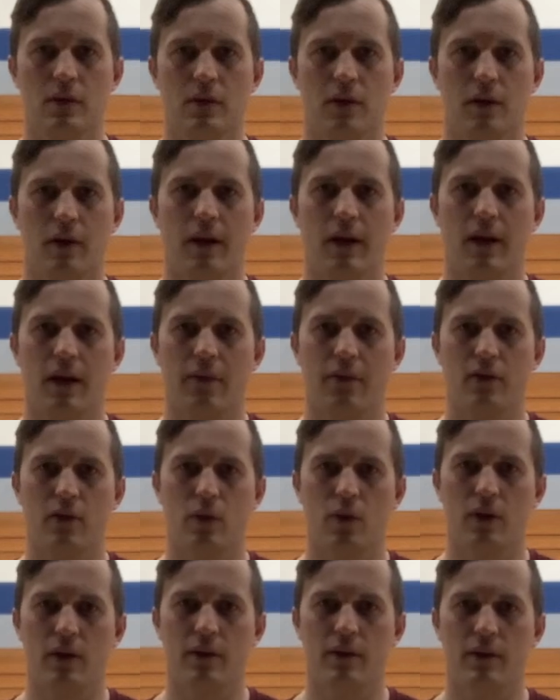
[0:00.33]
Hey
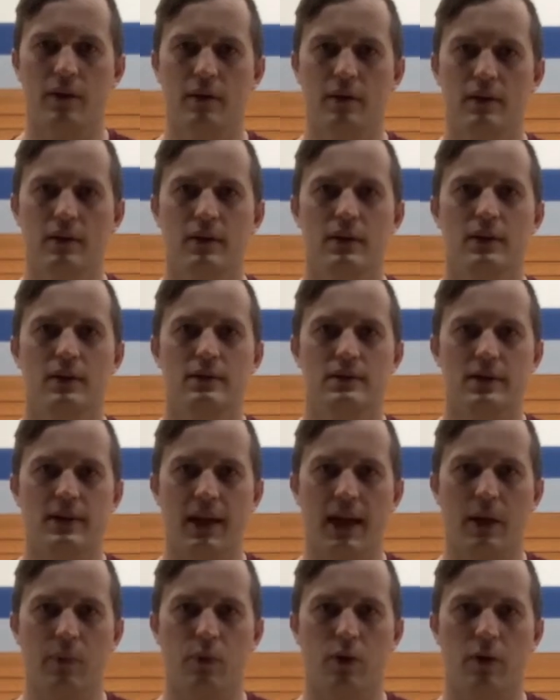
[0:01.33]
everyone,
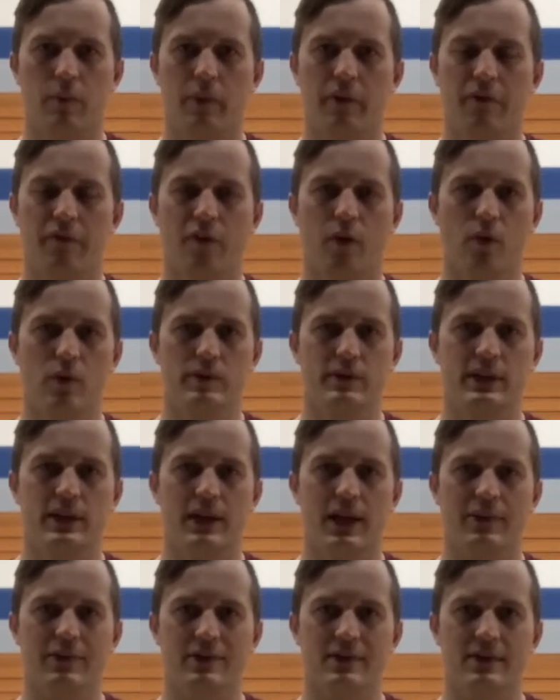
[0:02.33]
today we're going to be focusing
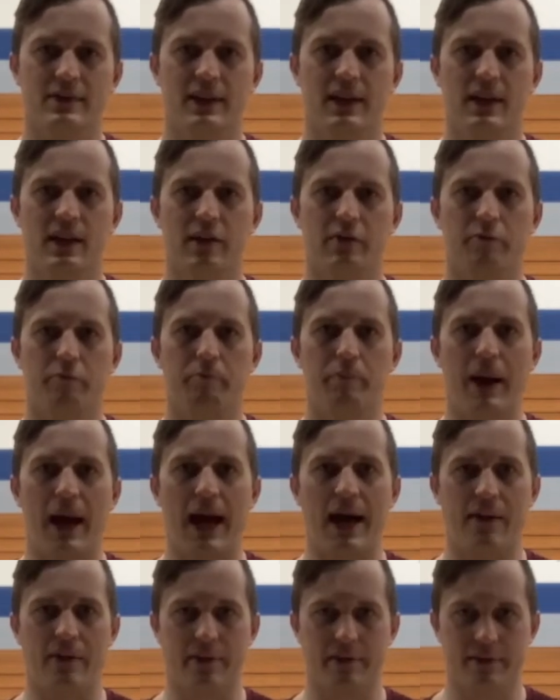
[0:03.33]
on the skill of
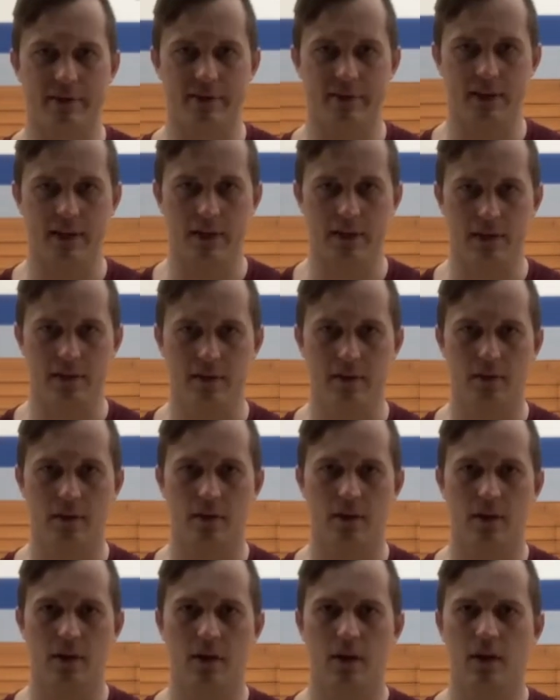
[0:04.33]
balancing.
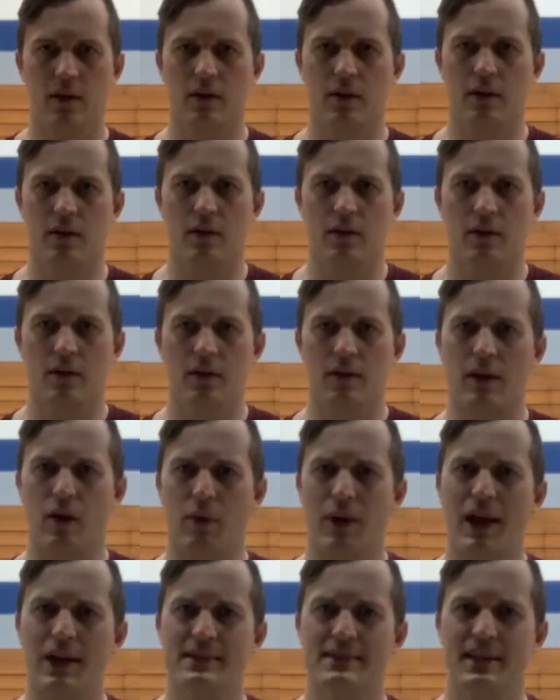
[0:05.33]
Now
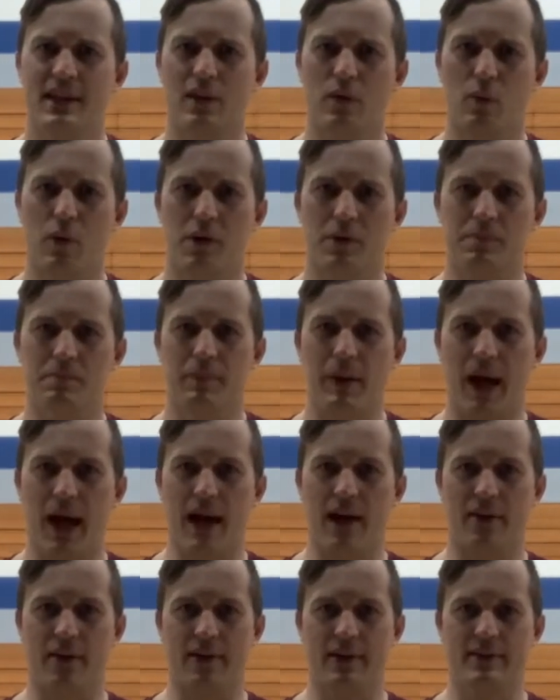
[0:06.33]
when I say the word
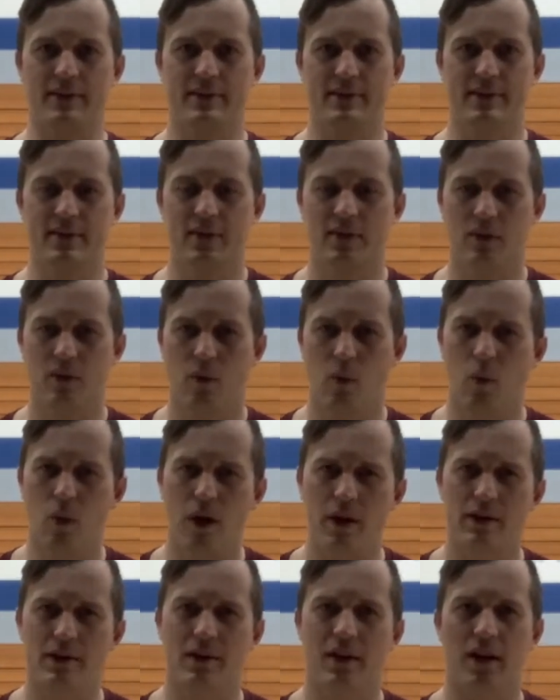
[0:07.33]
balance,
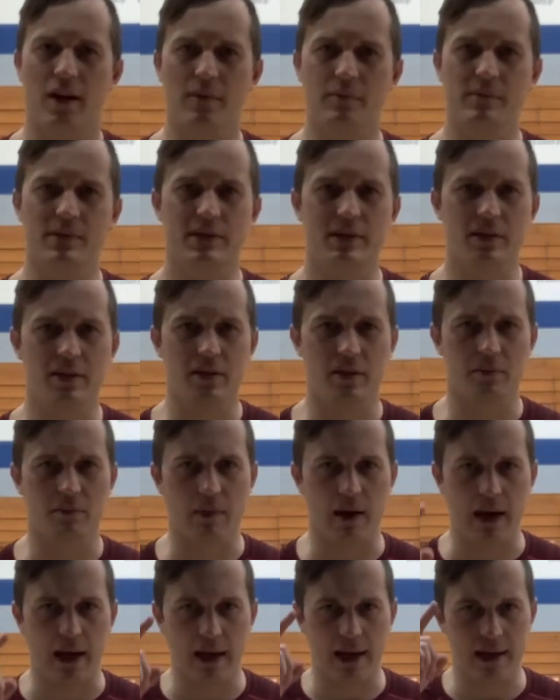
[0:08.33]
what comes to your
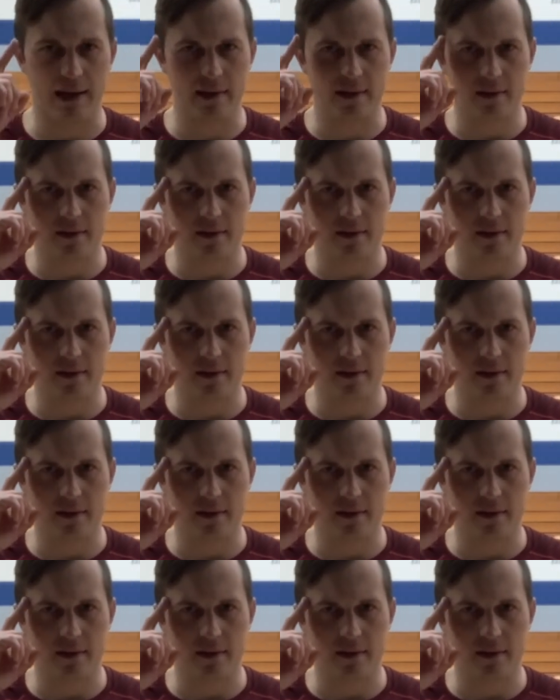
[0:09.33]
mind?